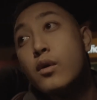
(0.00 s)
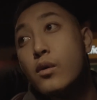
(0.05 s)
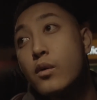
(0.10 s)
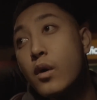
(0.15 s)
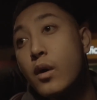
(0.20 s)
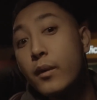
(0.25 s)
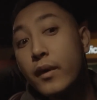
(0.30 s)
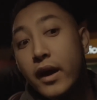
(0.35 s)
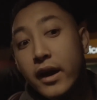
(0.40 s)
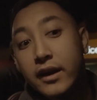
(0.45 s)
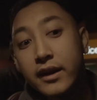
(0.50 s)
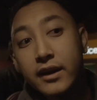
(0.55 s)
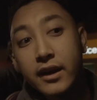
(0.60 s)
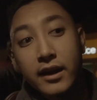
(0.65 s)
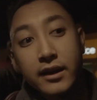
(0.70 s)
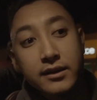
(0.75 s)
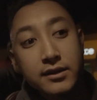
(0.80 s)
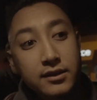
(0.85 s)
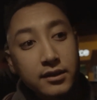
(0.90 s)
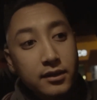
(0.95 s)
Where are we heading,
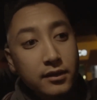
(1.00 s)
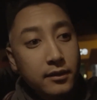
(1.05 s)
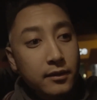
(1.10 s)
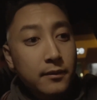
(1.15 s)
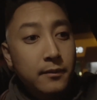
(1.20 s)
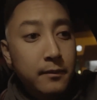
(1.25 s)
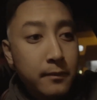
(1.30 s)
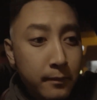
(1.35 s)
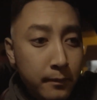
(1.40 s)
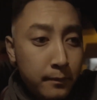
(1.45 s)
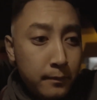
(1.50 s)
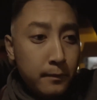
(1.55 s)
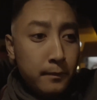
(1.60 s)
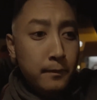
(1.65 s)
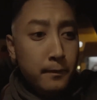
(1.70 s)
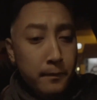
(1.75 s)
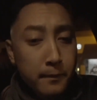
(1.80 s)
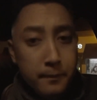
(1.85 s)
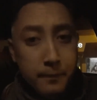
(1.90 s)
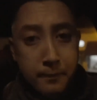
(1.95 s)
guys?
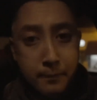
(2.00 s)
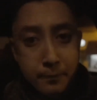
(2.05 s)
So